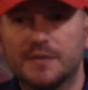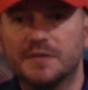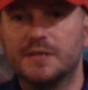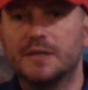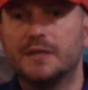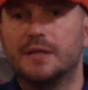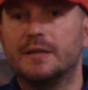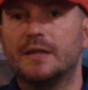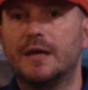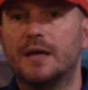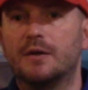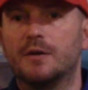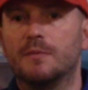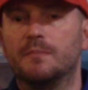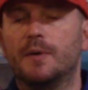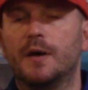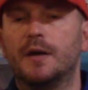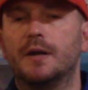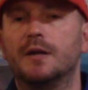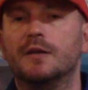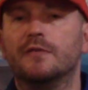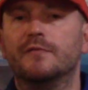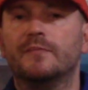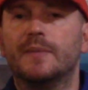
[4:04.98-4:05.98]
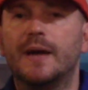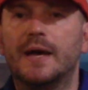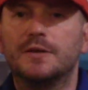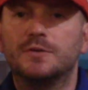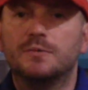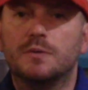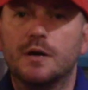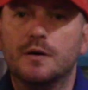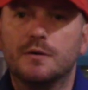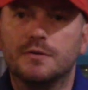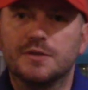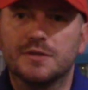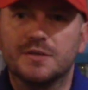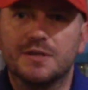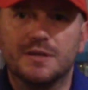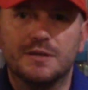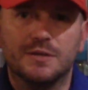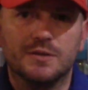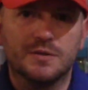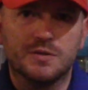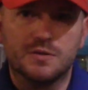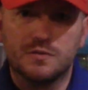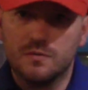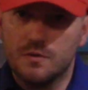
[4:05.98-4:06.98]
said in that competitive match where I was just getting
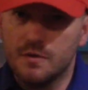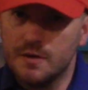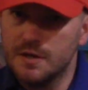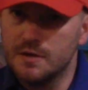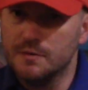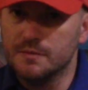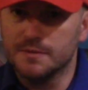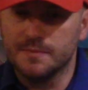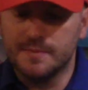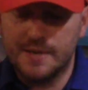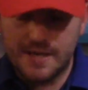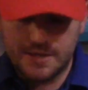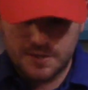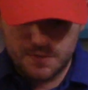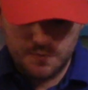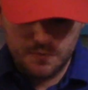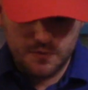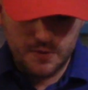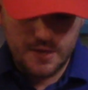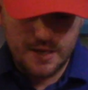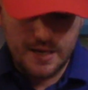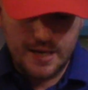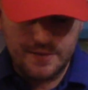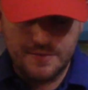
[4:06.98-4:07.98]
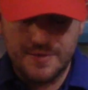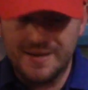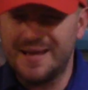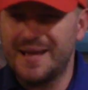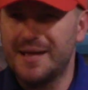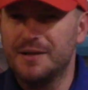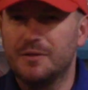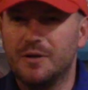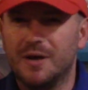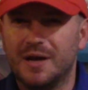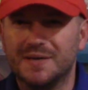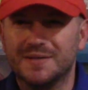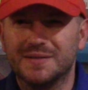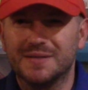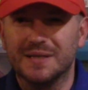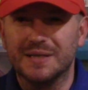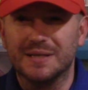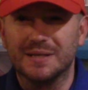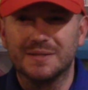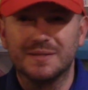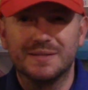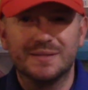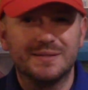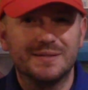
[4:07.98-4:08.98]
destroyed, it was match play. I think I lost
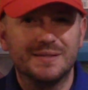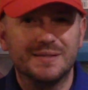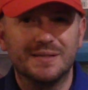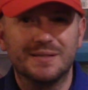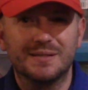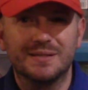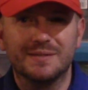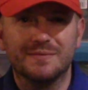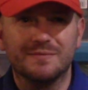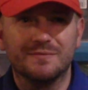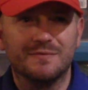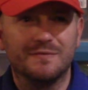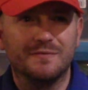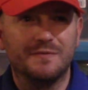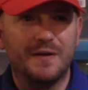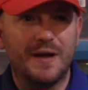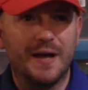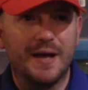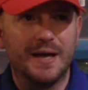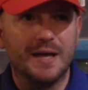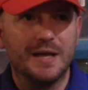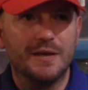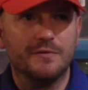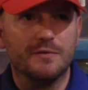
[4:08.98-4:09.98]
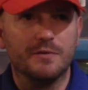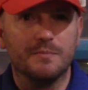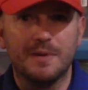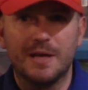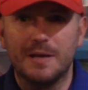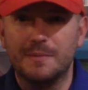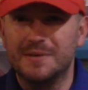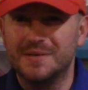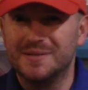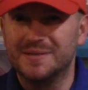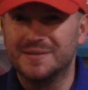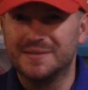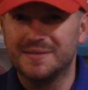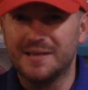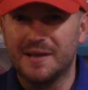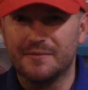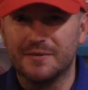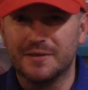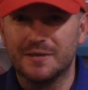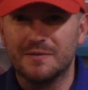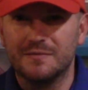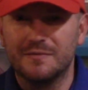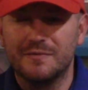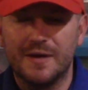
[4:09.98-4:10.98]
like 6-5 or maybe
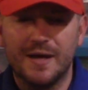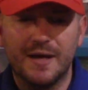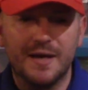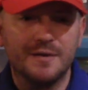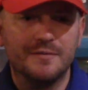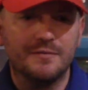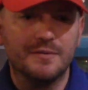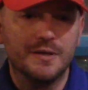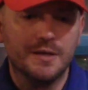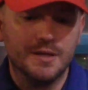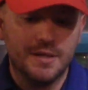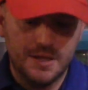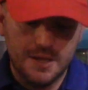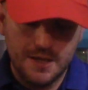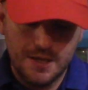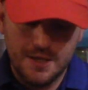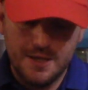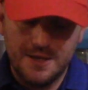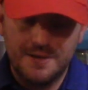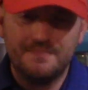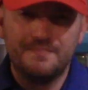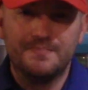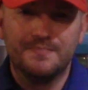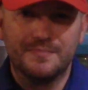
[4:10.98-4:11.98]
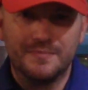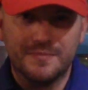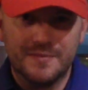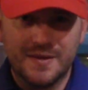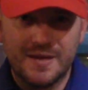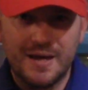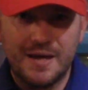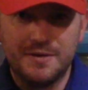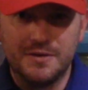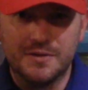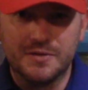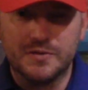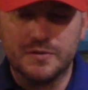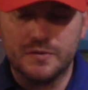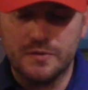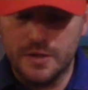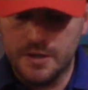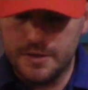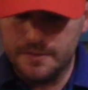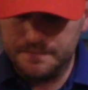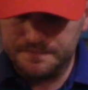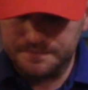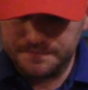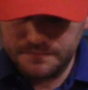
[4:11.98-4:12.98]
7-5. Got destroyed.
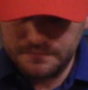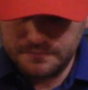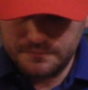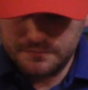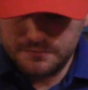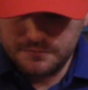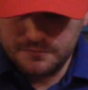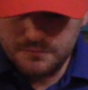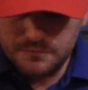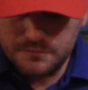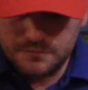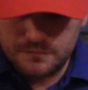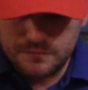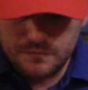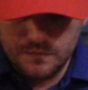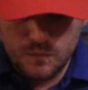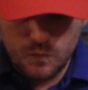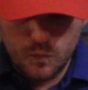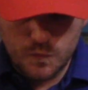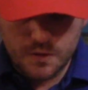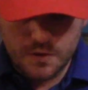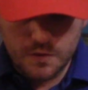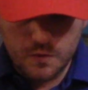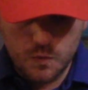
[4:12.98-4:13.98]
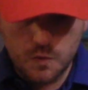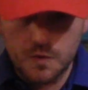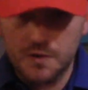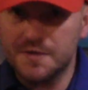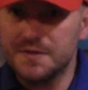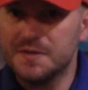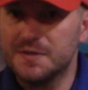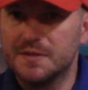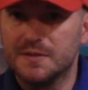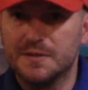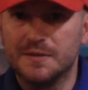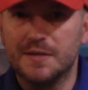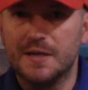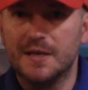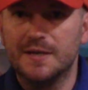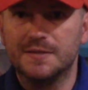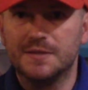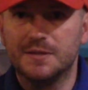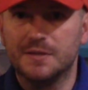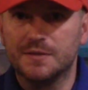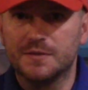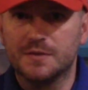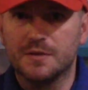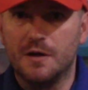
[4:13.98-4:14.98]
One of the worst days
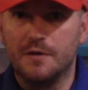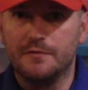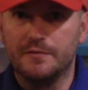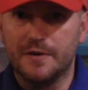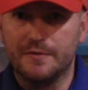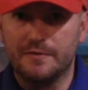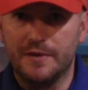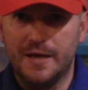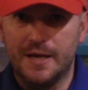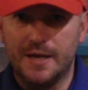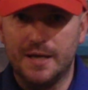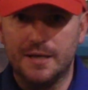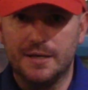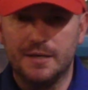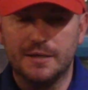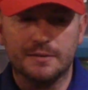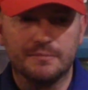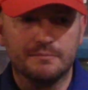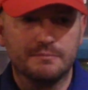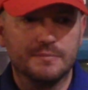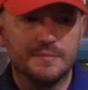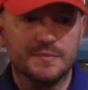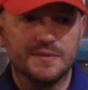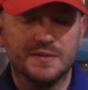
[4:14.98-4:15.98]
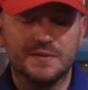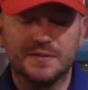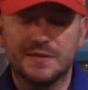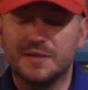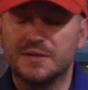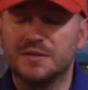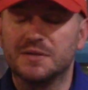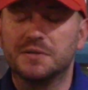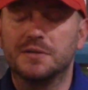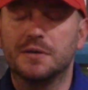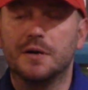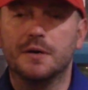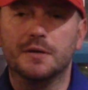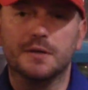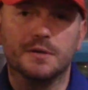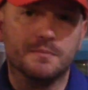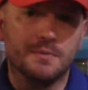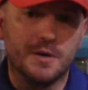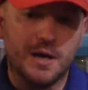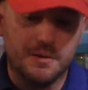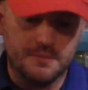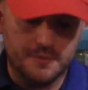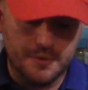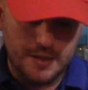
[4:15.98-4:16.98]
of disc golf I've had since I started,
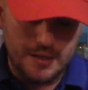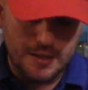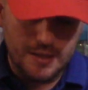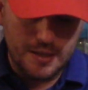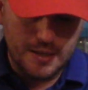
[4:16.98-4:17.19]
probably.